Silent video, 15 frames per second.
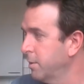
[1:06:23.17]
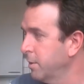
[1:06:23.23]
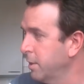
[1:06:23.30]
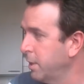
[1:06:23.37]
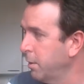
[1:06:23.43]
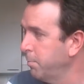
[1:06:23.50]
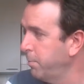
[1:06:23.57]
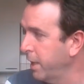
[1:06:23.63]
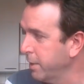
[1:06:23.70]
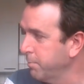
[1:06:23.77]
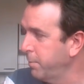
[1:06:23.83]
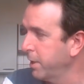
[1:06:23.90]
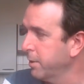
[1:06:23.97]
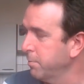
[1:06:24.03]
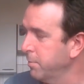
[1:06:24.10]
back
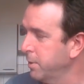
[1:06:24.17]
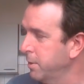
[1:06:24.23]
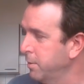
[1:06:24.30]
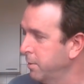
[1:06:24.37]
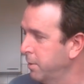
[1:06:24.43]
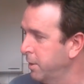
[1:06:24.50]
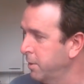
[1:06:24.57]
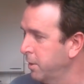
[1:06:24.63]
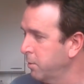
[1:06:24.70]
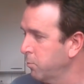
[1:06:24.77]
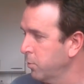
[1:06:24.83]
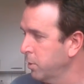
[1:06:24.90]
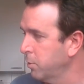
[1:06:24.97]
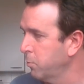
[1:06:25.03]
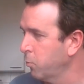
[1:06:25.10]
than
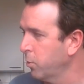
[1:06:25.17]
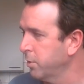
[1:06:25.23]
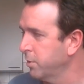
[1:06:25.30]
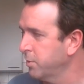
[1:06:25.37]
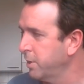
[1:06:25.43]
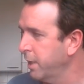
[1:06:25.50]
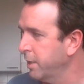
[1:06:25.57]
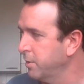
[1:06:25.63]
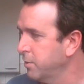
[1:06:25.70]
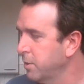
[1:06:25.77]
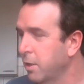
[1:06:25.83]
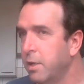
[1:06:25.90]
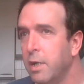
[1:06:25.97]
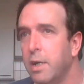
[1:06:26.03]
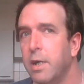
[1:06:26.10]
when we were in the States,
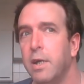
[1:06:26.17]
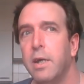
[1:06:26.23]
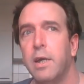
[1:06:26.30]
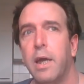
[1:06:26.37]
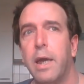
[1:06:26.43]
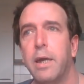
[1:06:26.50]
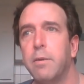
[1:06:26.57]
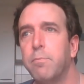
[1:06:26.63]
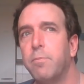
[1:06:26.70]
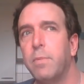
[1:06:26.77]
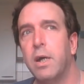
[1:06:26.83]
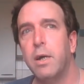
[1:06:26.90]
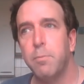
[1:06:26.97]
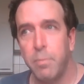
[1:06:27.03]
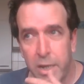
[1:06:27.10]
And
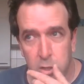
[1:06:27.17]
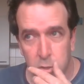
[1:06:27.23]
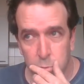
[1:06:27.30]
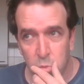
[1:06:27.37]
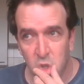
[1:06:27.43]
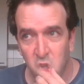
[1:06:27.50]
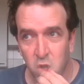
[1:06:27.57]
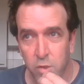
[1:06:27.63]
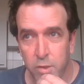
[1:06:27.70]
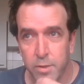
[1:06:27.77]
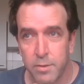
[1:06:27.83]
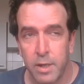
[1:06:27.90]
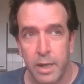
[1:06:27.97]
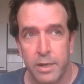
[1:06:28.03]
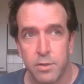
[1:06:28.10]
Patrick
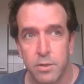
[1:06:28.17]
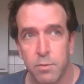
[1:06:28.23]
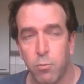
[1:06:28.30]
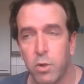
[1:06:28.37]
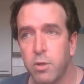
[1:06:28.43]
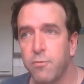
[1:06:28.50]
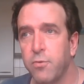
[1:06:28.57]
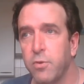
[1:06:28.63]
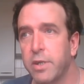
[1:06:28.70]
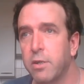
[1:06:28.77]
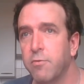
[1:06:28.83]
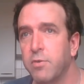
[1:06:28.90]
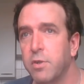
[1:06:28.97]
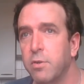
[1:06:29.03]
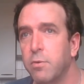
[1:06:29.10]
McGowan has a wonderful
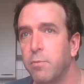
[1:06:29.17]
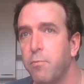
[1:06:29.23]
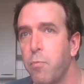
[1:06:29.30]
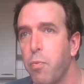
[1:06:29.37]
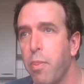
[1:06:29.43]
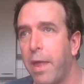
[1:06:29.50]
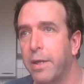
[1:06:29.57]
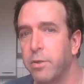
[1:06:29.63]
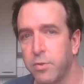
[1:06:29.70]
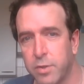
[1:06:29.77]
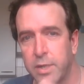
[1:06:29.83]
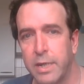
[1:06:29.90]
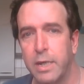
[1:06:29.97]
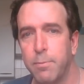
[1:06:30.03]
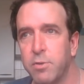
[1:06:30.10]
interview, and you
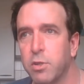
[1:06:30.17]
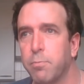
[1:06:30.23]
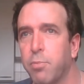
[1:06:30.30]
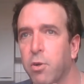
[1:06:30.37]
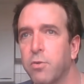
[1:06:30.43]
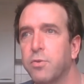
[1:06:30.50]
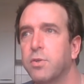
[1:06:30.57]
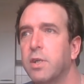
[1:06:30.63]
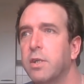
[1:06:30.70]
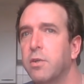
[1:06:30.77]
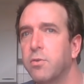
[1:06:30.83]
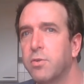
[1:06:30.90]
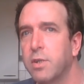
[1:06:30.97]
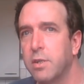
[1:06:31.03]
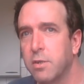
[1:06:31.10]
see him as a person, and you
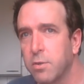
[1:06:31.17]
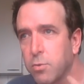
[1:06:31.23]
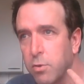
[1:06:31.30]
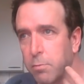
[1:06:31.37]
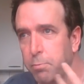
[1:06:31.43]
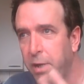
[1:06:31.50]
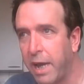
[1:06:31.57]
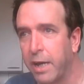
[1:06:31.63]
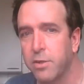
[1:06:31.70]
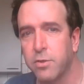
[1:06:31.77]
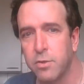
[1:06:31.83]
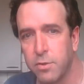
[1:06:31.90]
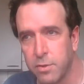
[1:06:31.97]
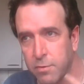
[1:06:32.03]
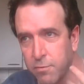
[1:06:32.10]
see the sort of
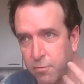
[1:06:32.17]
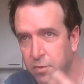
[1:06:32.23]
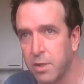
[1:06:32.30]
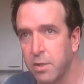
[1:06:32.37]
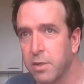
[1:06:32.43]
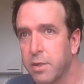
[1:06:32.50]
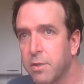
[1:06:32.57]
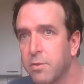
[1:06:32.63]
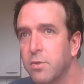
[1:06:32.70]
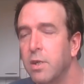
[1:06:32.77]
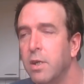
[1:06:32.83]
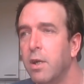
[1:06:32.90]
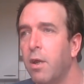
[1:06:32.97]
passions and feelings,